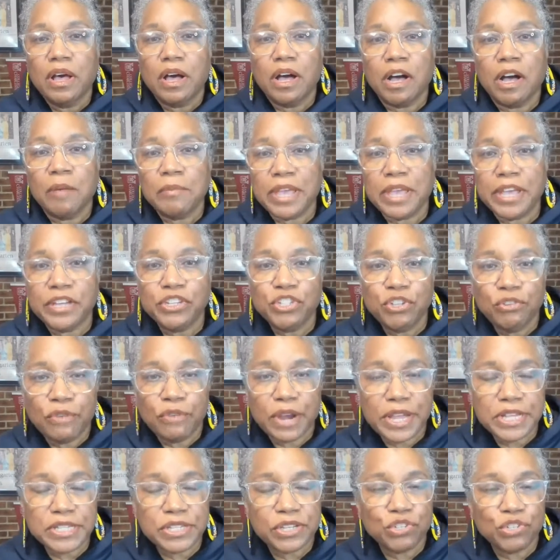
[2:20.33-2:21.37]

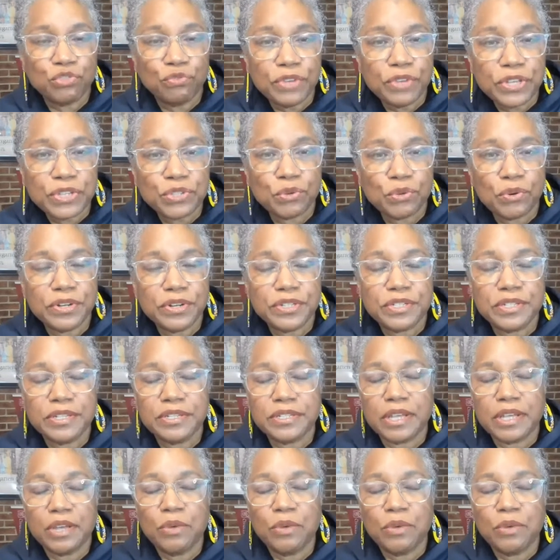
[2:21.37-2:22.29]
anti-racist resources